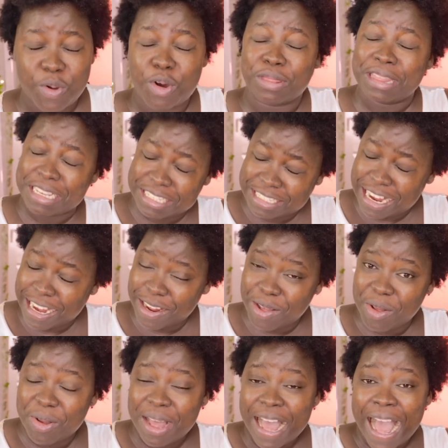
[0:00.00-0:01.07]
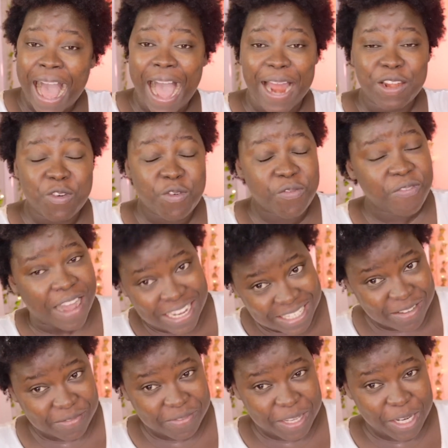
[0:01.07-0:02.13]
On this channel, I do
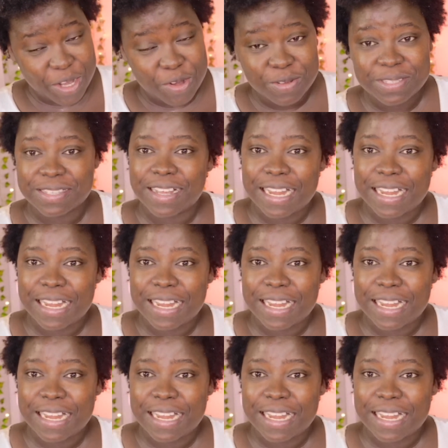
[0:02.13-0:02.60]
fashion videos,